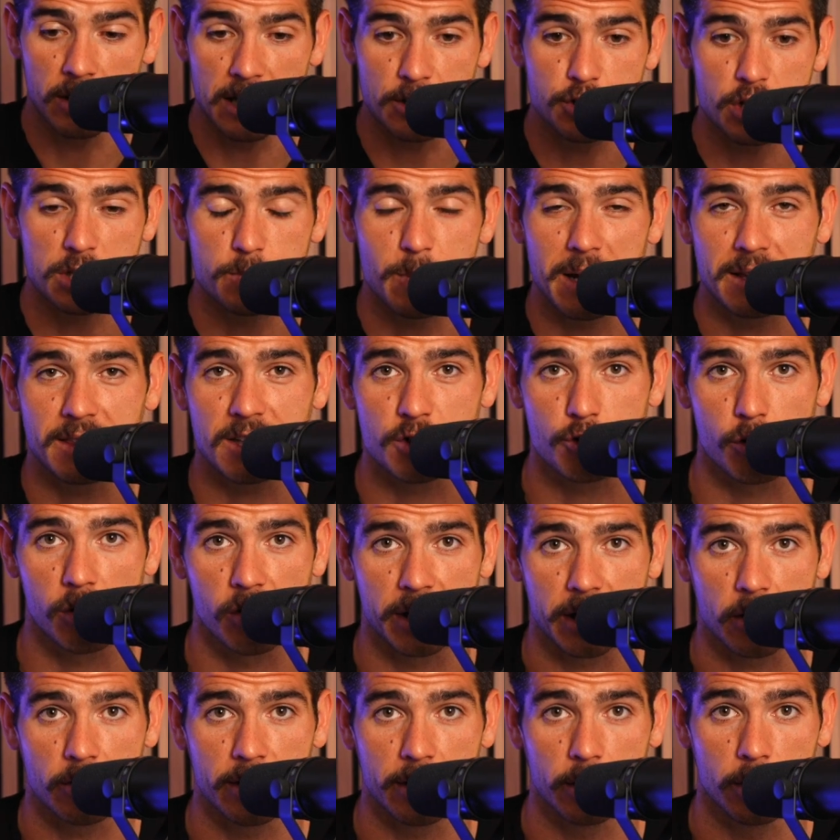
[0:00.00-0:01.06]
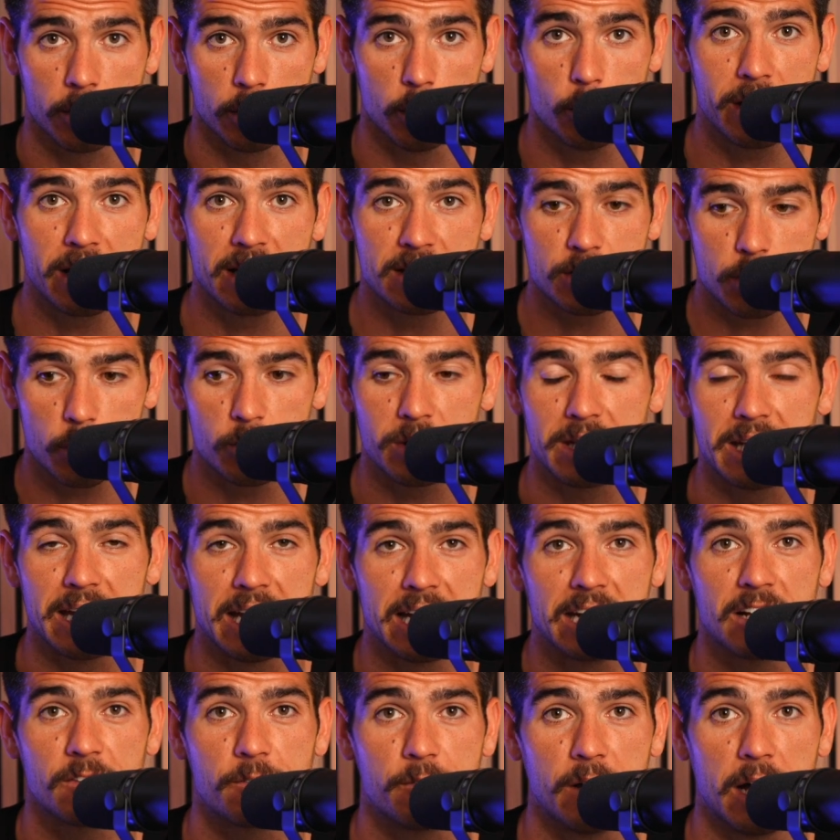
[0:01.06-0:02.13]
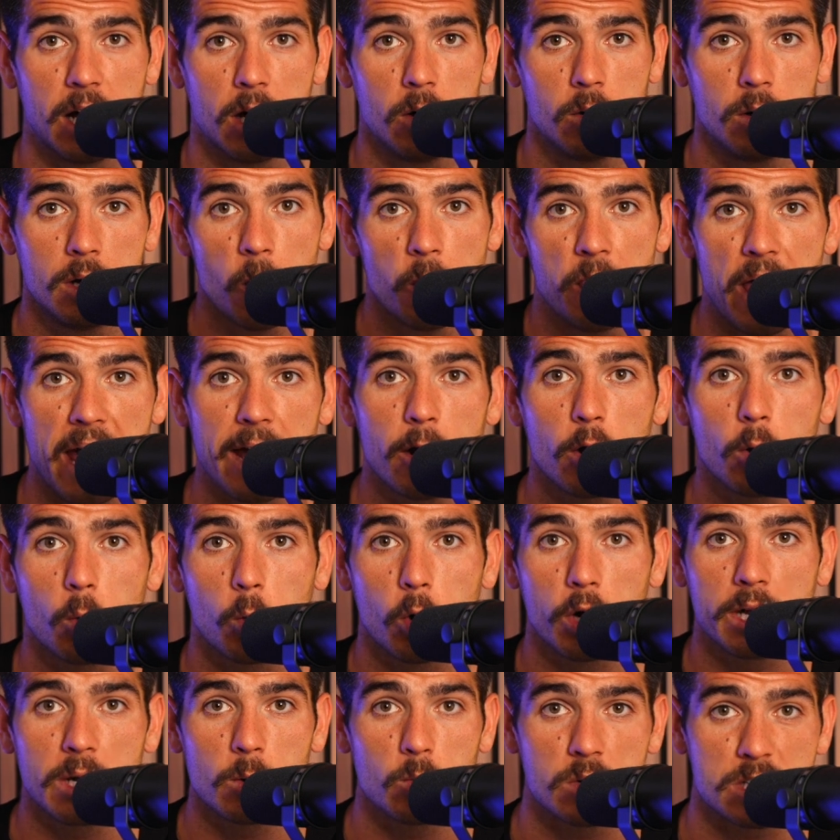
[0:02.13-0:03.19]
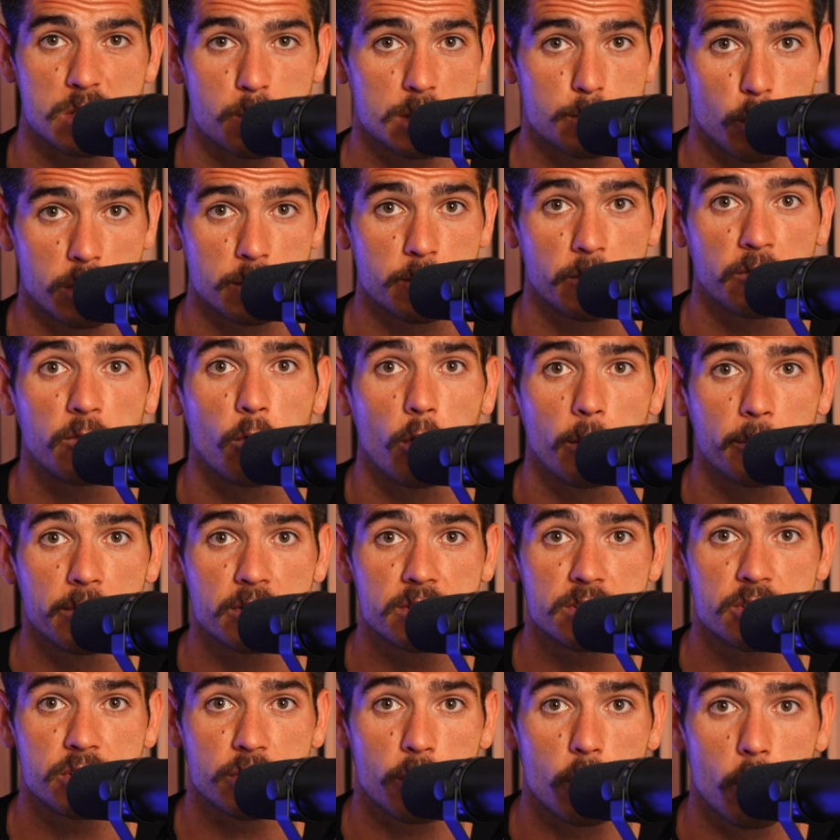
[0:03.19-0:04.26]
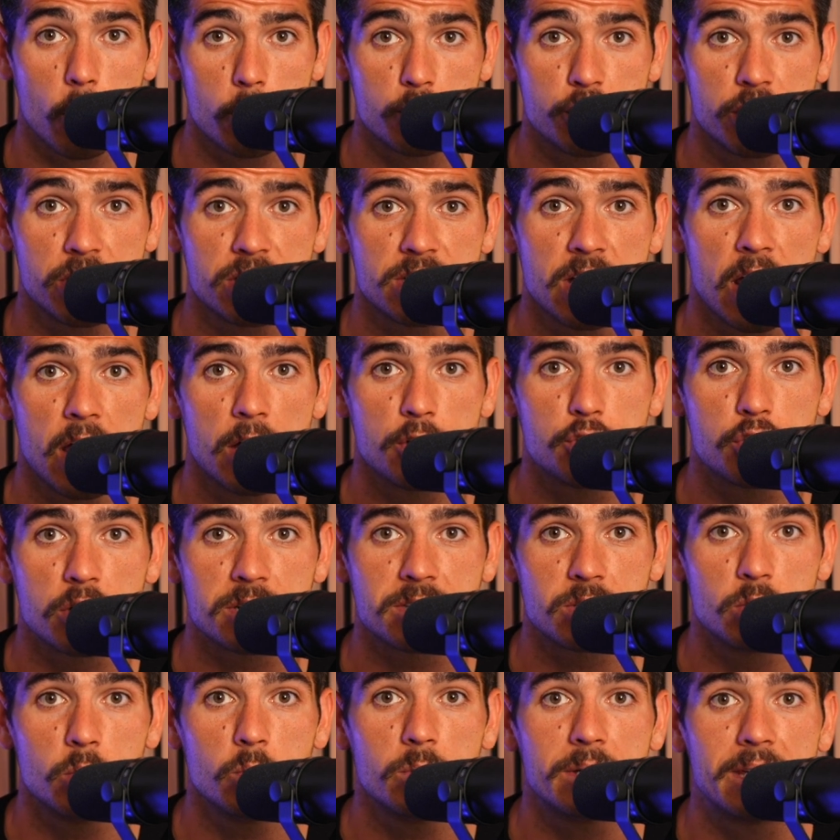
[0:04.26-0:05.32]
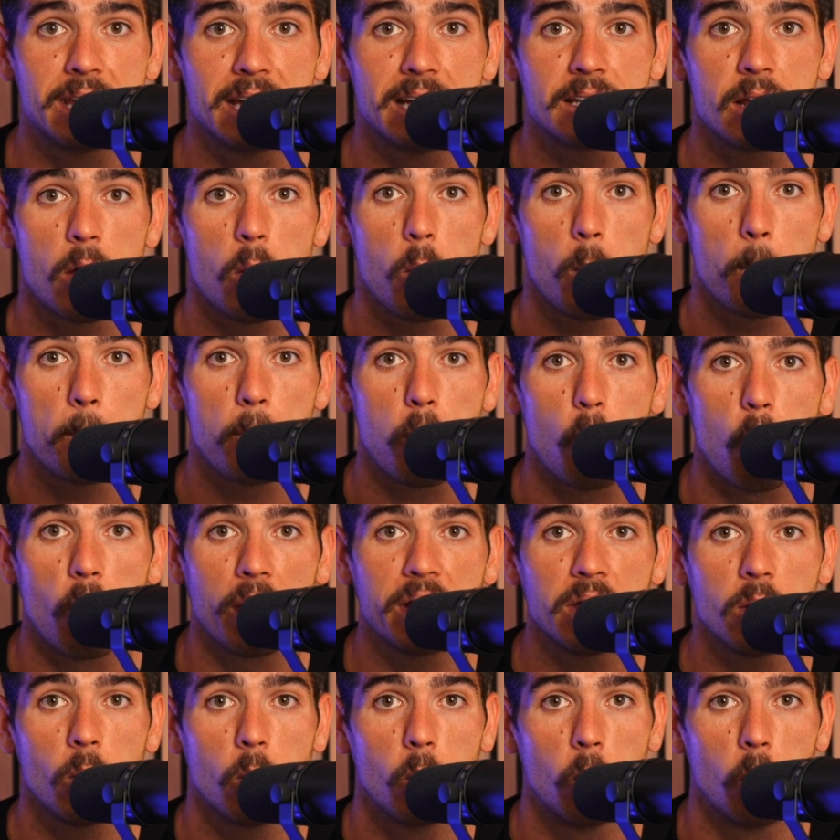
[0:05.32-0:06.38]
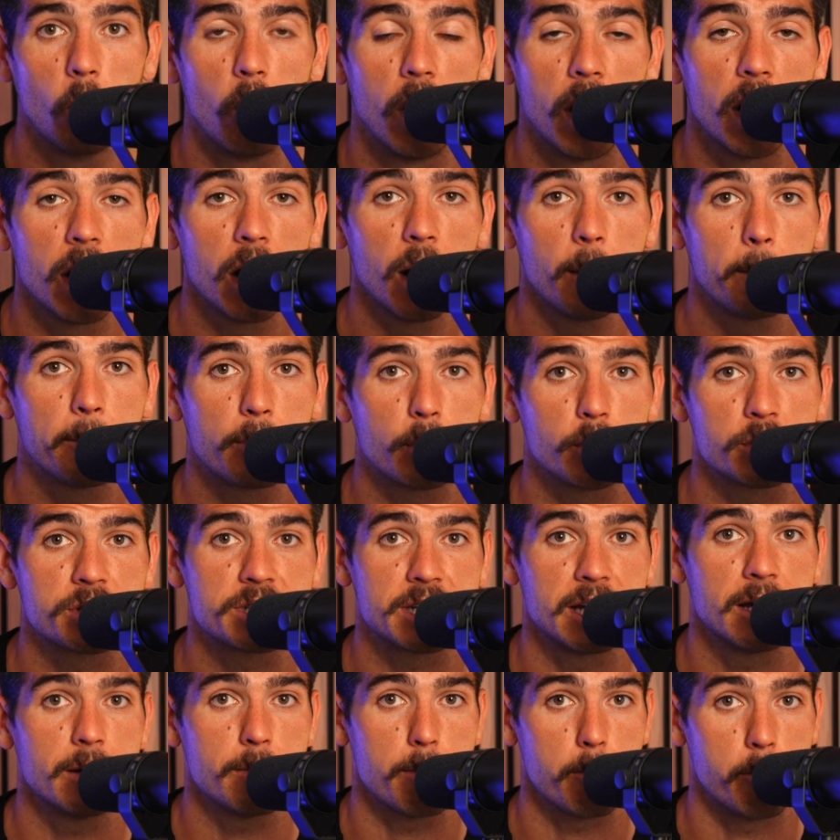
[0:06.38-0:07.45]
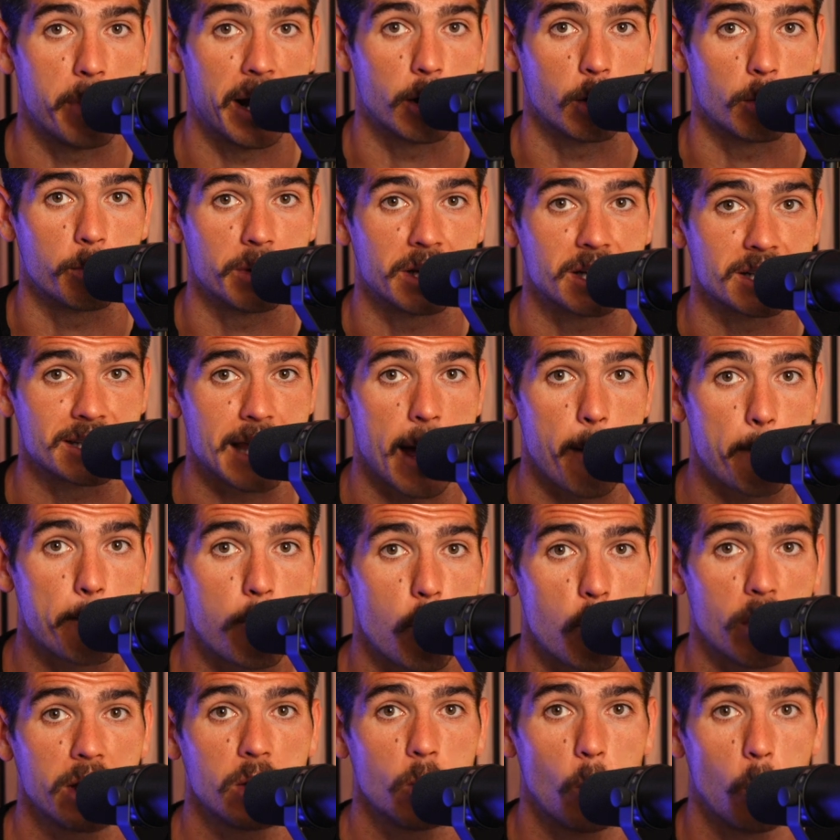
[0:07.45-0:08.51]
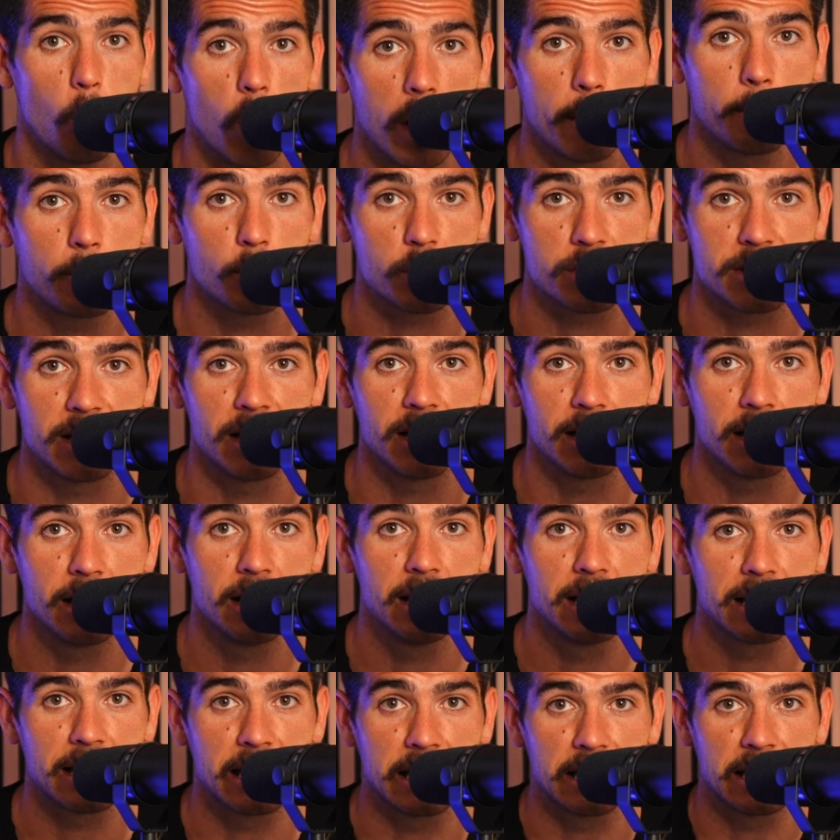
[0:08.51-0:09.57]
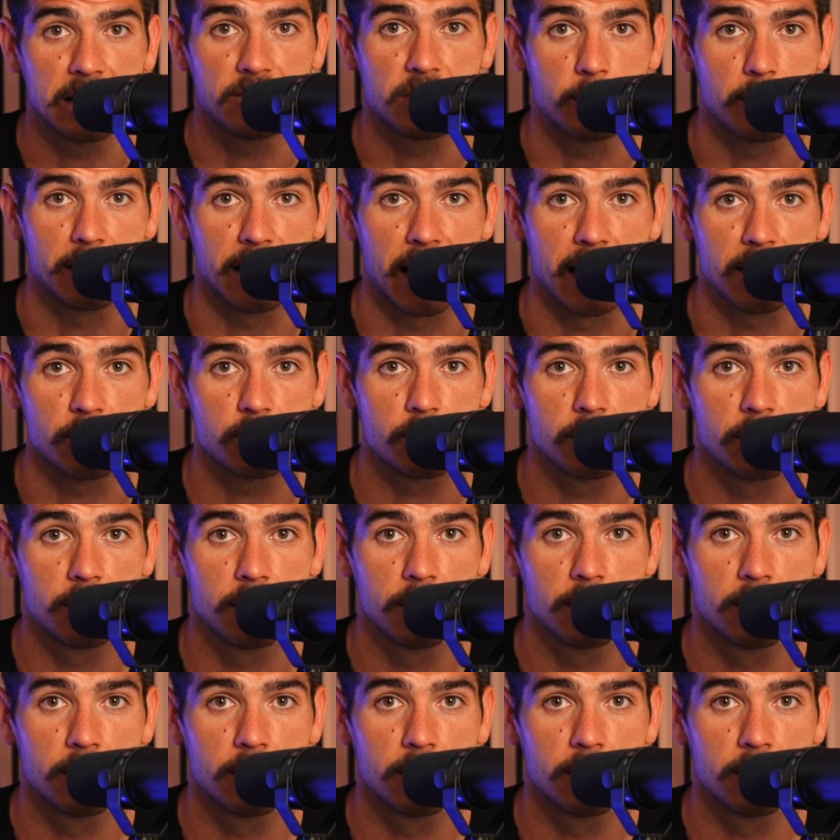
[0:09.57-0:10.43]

Let's just make this really clear. You get into the NFL, they are working with sports performance coaches just to get 0.1% better, because that 0.1% can give them an edge.